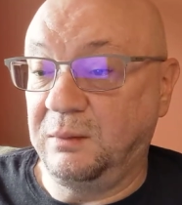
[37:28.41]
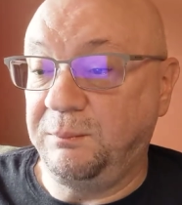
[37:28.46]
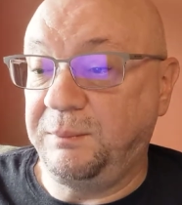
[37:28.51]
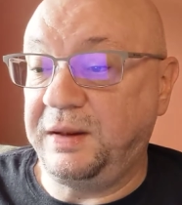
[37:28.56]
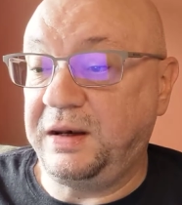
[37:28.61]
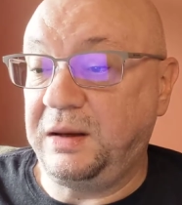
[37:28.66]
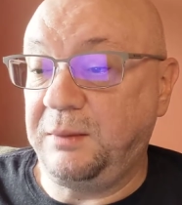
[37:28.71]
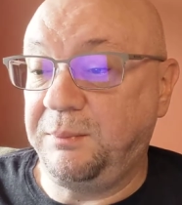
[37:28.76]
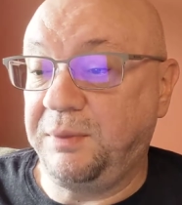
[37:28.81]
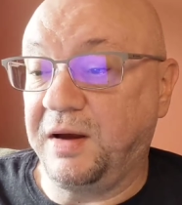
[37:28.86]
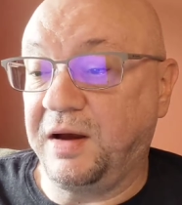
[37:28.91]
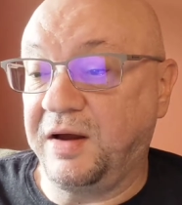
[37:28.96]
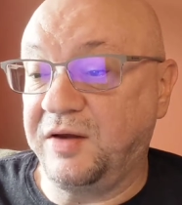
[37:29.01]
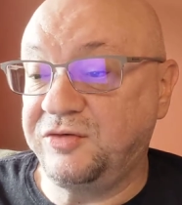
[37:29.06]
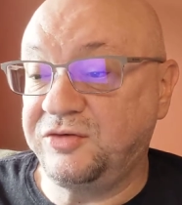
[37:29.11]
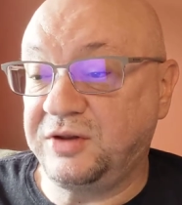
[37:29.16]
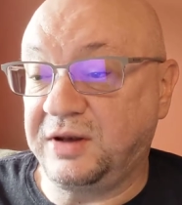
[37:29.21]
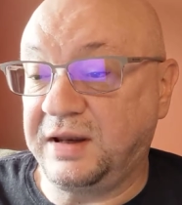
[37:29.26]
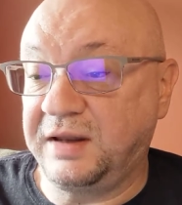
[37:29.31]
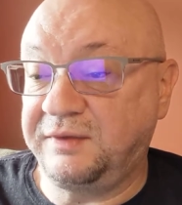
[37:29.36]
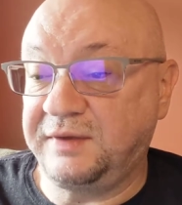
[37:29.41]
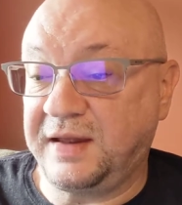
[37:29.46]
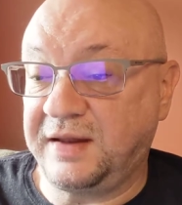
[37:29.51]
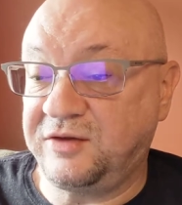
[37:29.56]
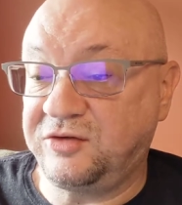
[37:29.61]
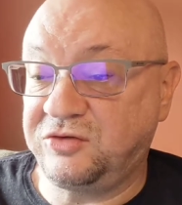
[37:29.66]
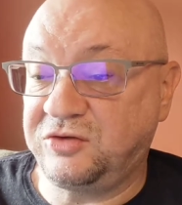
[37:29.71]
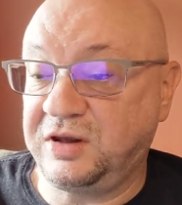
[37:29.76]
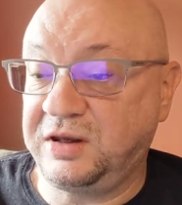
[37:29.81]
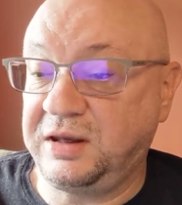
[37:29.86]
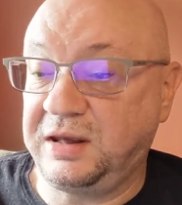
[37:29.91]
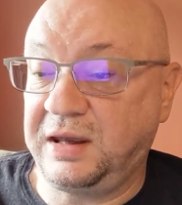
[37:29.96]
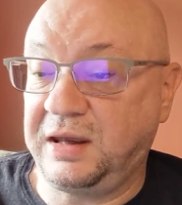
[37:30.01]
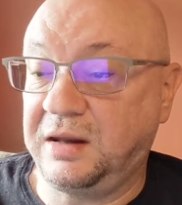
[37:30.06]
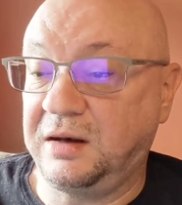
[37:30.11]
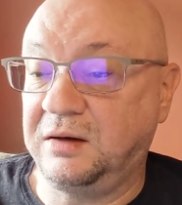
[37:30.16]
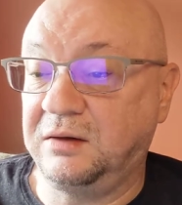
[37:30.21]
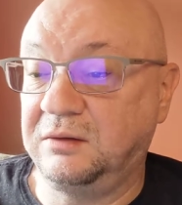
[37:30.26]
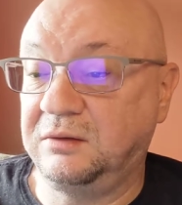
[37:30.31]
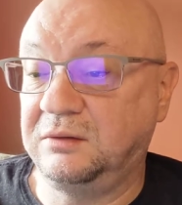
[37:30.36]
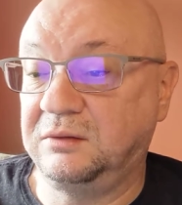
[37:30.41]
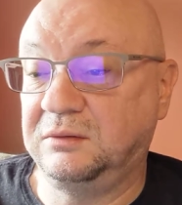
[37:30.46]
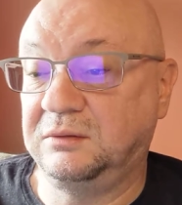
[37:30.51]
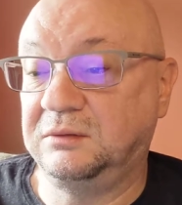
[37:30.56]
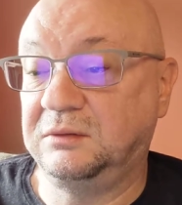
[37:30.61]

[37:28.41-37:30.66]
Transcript: Biddy paused to let that sink in.